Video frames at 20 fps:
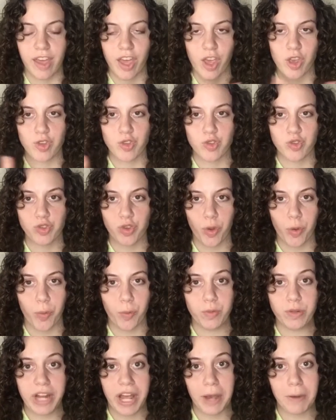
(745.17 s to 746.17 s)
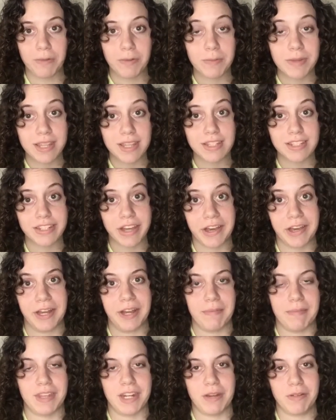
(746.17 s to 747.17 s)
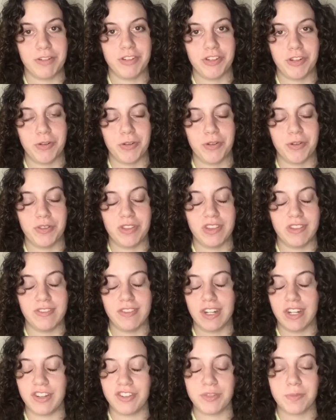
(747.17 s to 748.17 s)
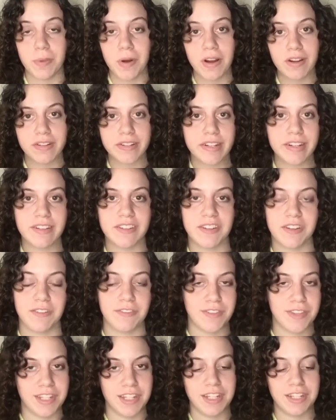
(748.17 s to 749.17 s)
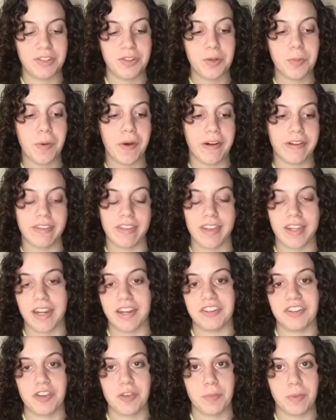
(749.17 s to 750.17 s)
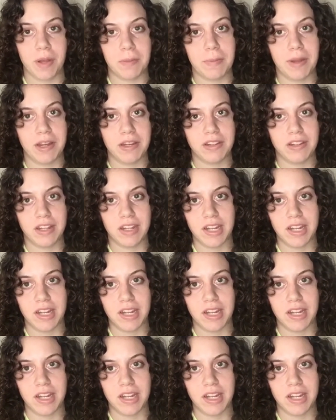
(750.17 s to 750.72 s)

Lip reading: So now would be the time that I would show you the finished product of the 2 pots that I just spray painted.